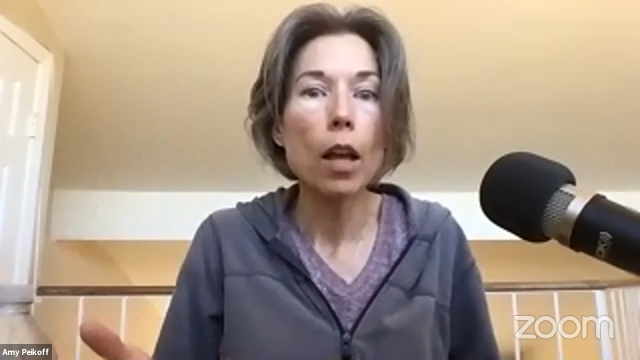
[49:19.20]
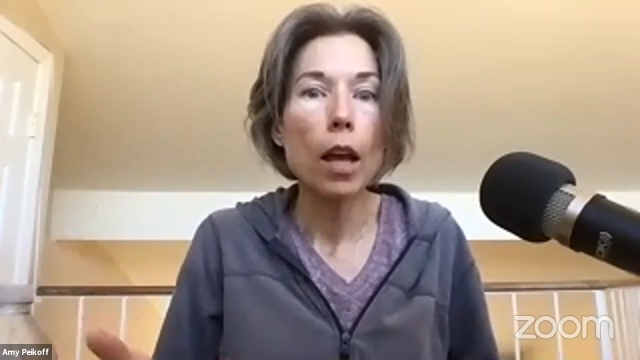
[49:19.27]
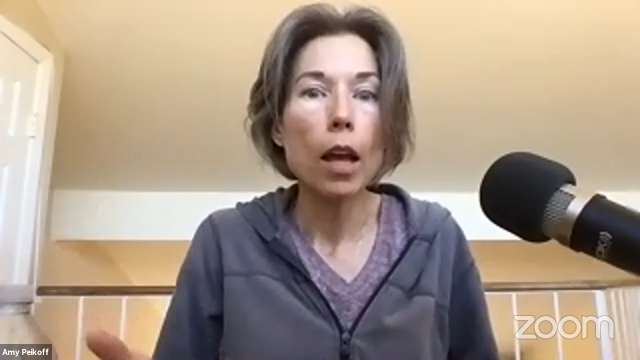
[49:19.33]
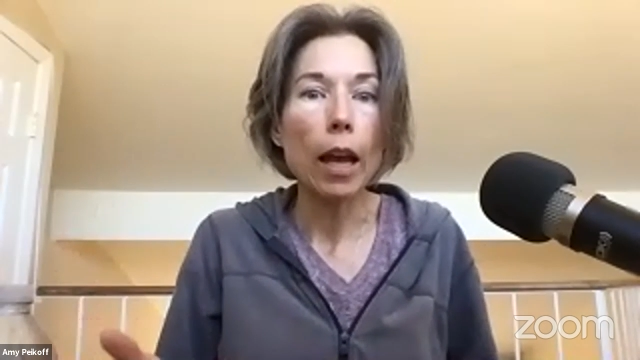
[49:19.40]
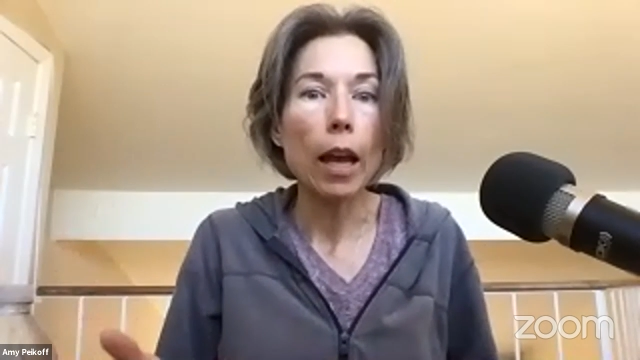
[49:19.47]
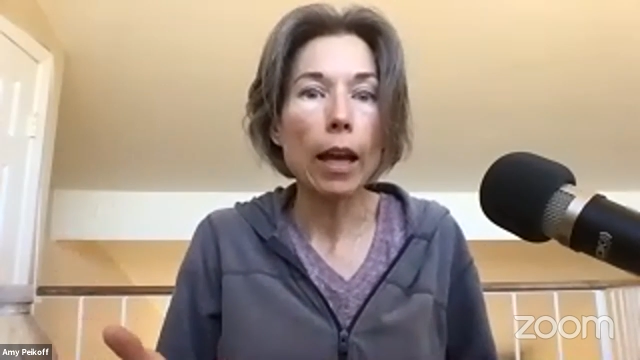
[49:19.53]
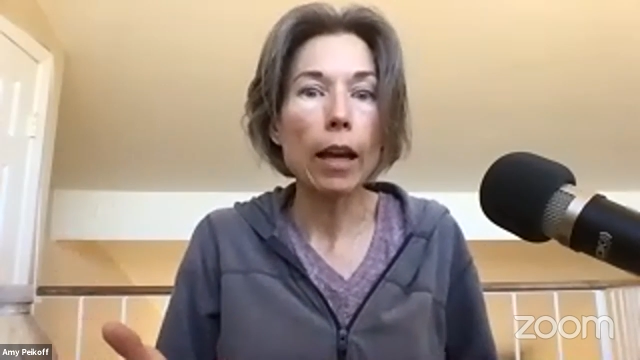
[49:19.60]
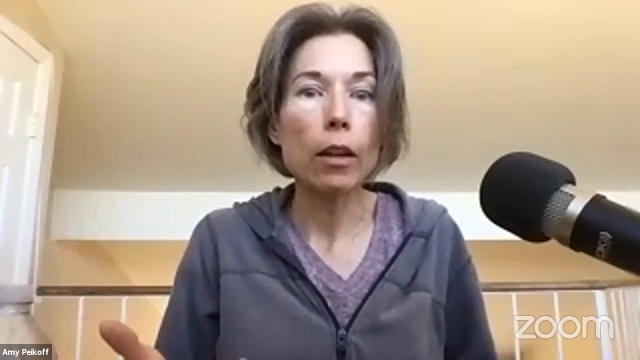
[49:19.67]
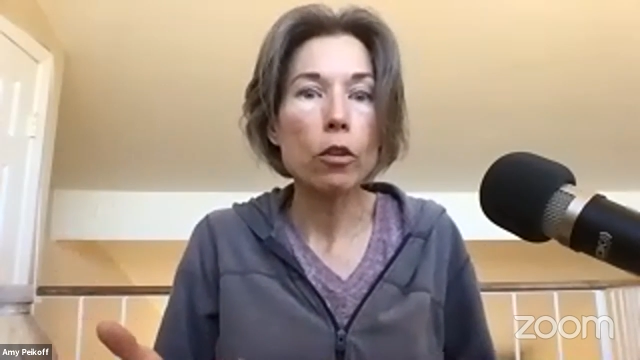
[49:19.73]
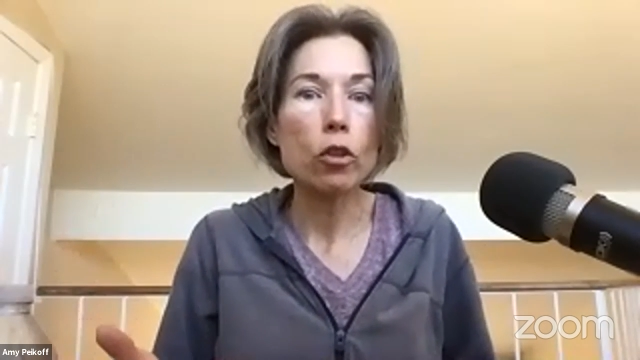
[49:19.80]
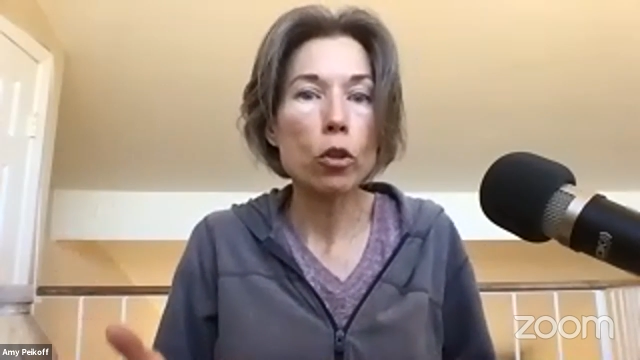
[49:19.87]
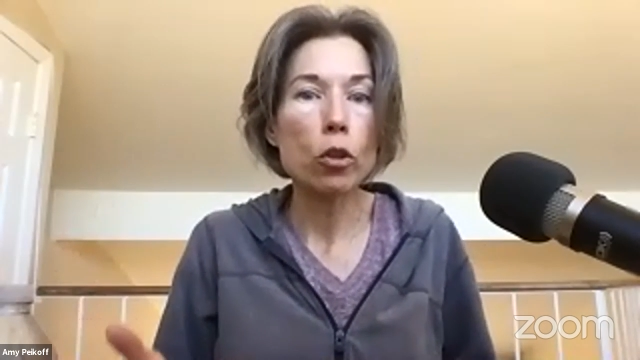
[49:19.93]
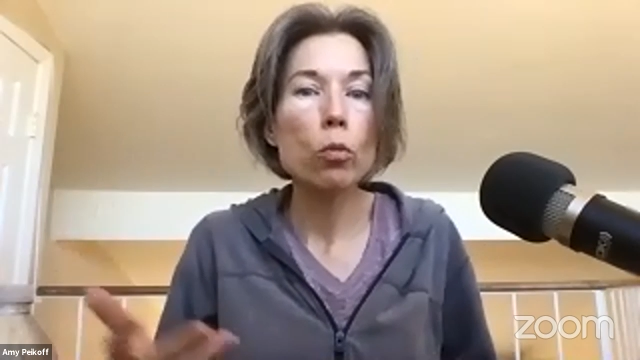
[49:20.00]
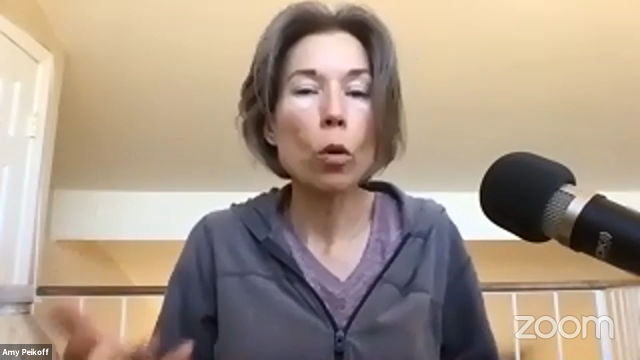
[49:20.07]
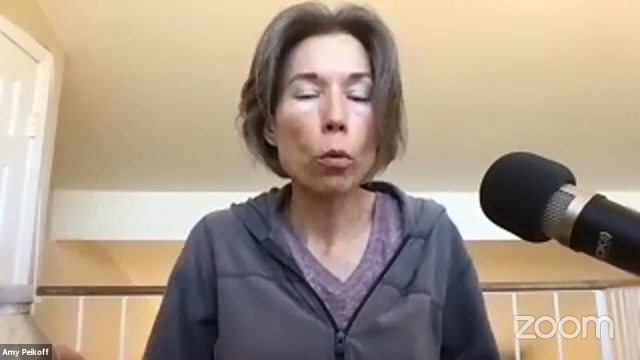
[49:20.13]
And
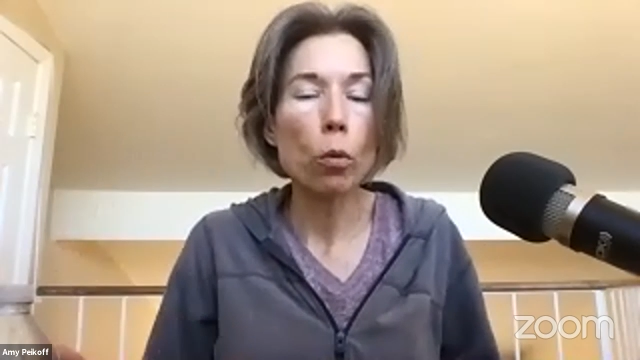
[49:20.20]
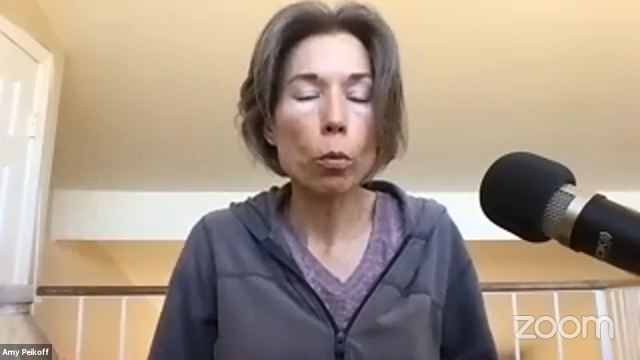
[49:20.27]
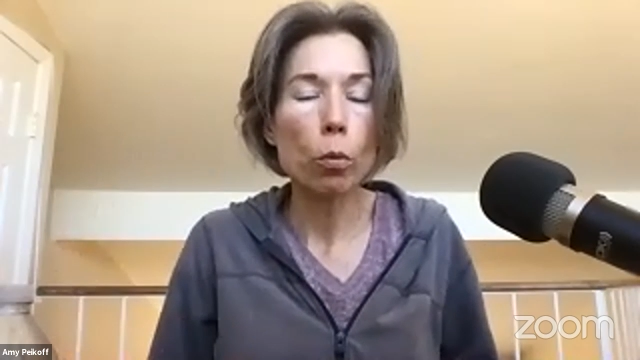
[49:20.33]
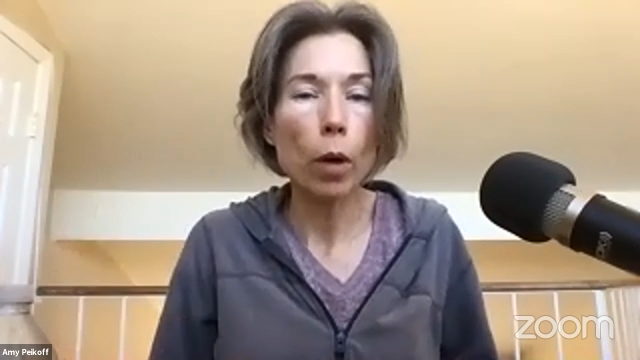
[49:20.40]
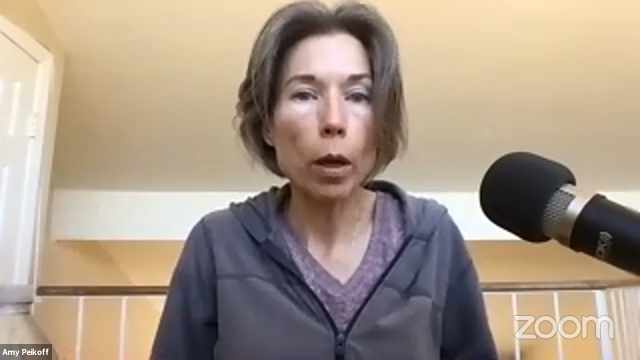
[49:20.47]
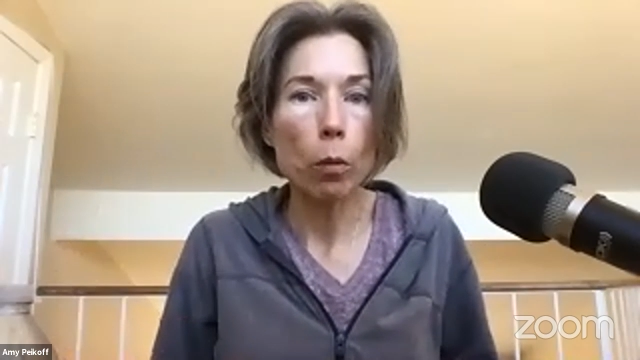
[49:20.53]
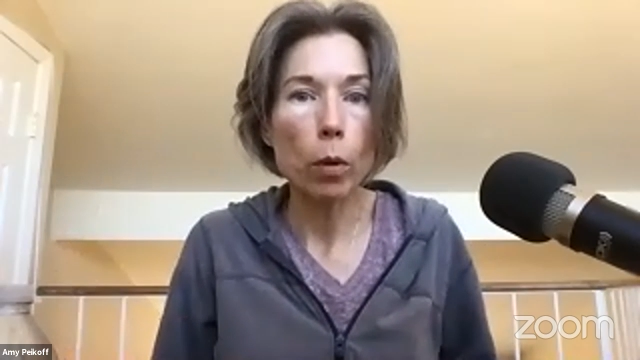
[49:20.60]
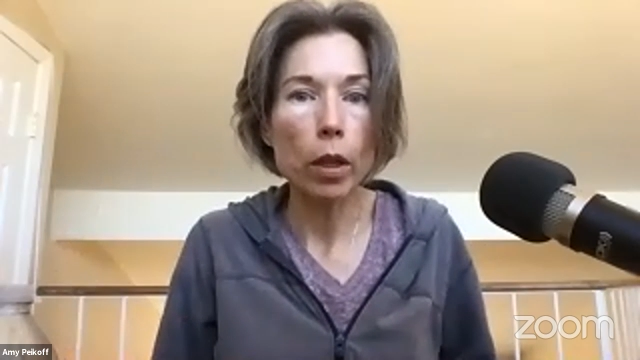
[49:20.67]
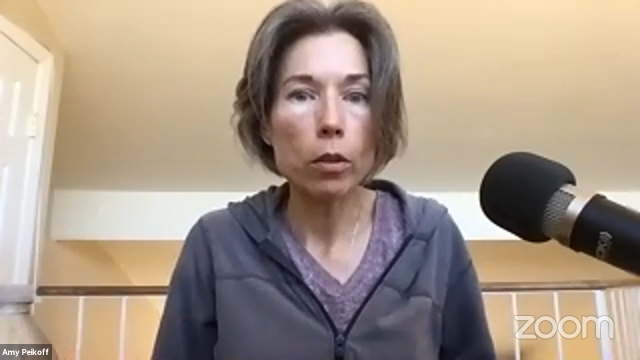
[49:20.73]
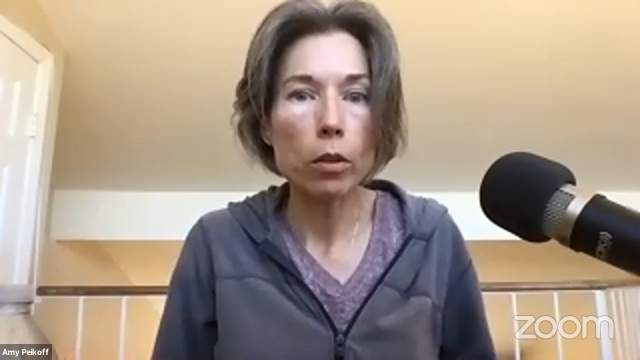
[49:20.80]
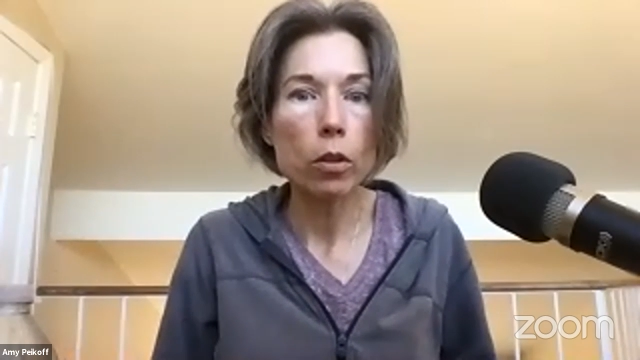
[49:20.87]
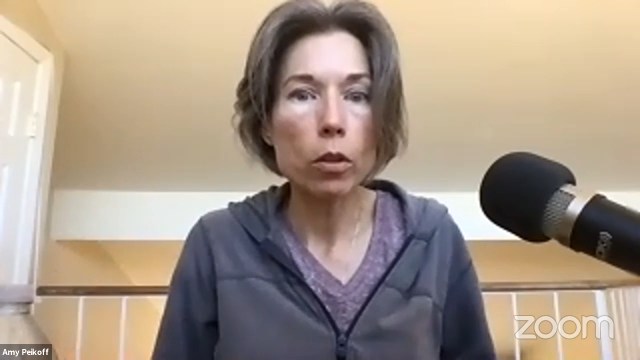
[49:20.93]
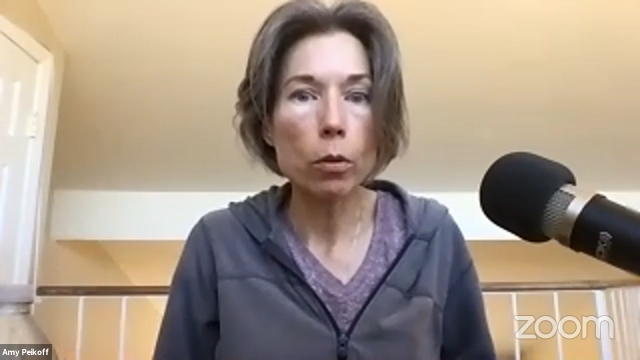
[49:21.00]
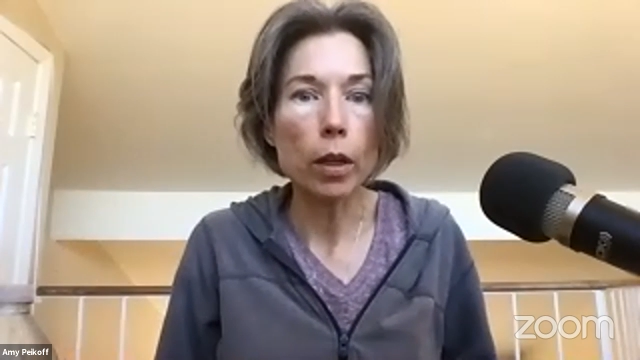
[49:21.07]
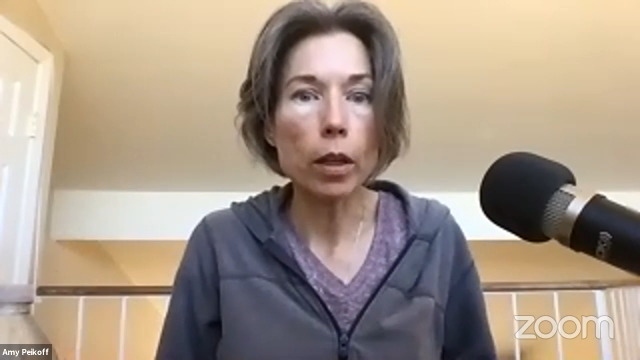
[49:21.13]
you know the right way to
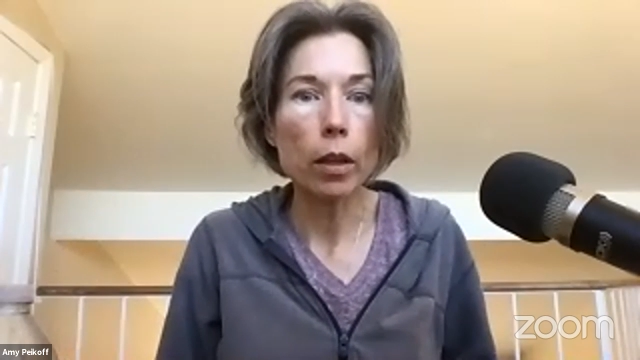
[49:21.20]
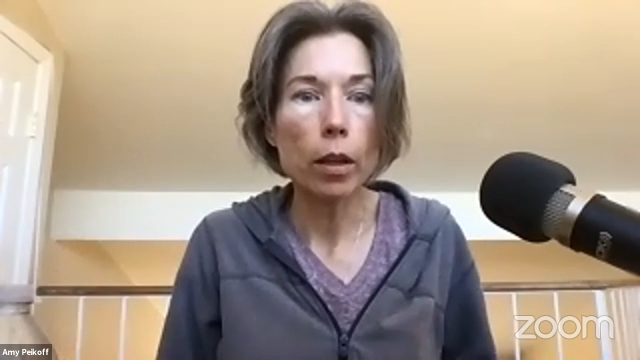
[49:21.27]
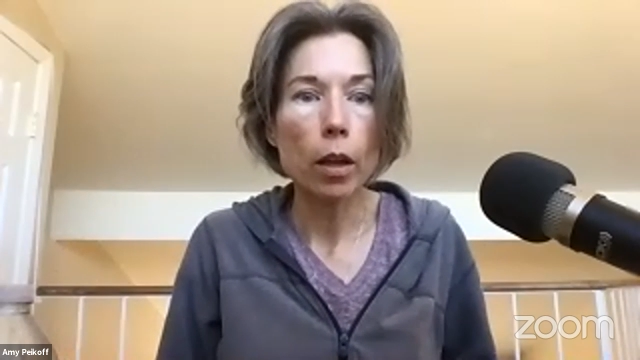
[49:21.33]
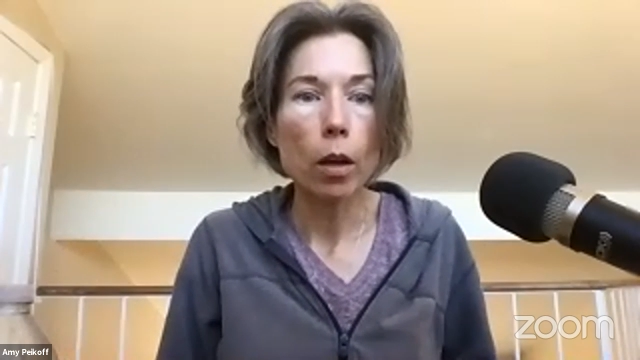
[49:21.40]
do it.